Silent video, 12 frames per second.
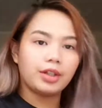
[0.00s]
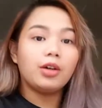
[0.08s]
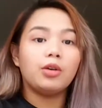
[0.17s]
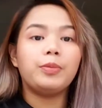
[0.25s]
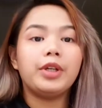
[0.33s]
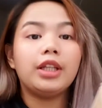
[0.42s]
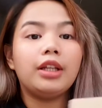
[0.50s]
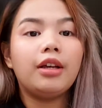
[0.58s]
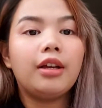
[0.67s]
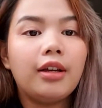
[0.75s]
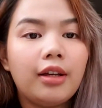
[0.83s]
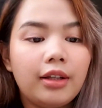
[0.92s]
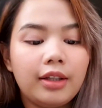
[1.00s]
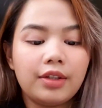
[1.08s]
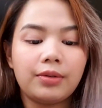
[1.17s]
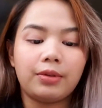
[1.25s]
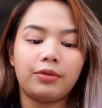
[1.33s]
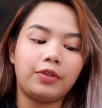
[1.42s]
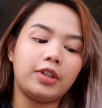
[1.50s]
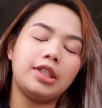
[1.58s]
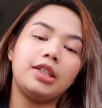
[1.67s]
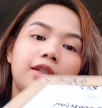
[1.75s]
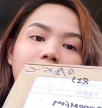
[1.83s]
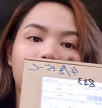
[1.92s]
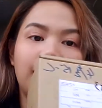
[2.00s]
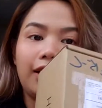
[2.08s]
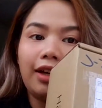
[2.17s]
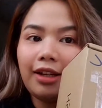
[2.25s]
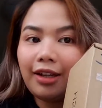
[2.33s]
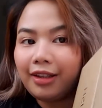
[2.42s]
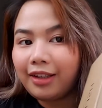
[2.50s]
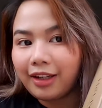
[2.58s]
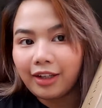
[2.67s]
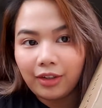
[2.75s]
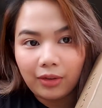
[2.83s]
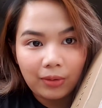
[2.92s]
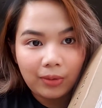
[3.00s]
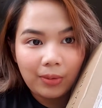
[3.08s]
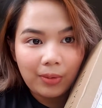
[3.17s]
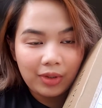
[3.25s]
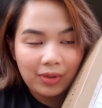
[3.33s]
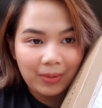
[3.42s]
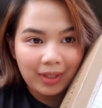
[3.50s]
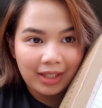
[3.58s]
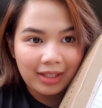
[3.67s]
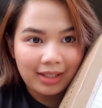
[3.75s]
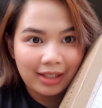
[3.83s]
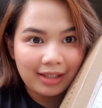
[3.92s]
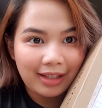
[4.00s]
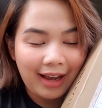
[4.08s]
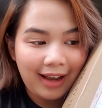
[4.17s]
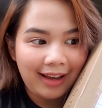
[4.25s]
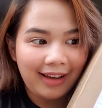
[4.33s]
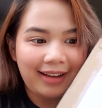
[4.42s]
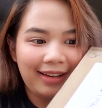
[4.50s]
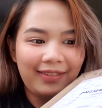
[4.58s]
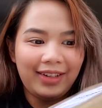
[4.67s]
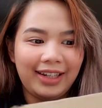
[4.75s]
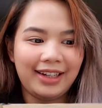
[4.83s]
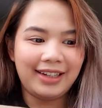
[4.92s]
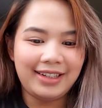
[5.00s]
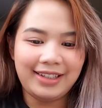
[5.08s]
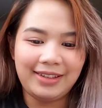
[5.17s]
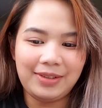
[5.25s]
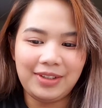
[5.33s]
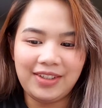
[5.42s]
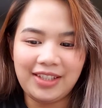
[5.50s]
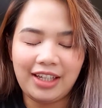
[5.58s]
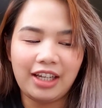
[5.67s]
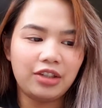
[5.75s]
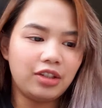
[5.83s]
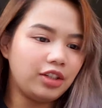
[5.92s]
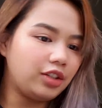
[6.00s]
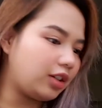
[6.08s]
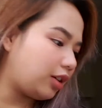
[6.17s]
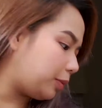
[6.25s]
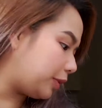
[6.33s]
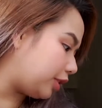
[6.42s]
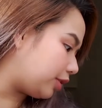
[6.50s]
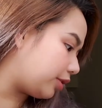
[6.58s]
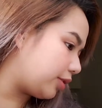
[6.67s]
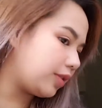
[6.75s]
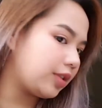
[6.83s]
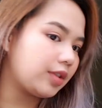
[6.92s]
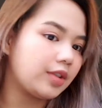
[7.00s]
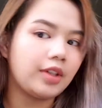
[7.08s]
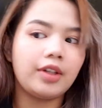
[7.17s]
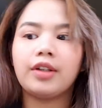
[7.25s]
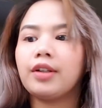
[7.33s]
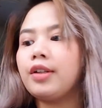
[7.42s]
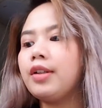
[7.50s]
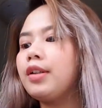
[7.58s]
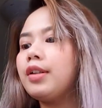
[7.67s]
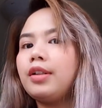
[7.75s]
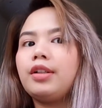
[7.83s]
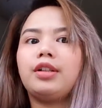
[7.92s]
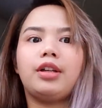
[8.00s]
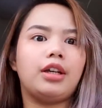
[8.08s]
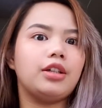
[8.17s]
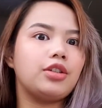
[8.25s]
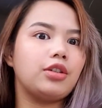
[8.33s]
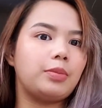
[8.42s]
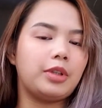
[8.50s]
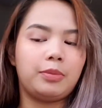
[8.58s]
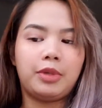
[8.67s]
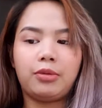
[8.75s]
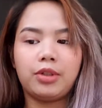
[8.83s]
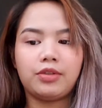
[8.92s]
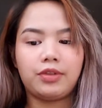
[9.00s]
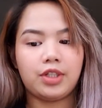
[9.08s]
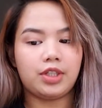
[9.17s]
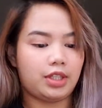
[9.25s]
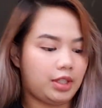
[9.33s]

gonna open this one first, and I think I know which one this is. Oh my gosh, I'm so excited. Actually, should I open the others first? Should I open the big ones first?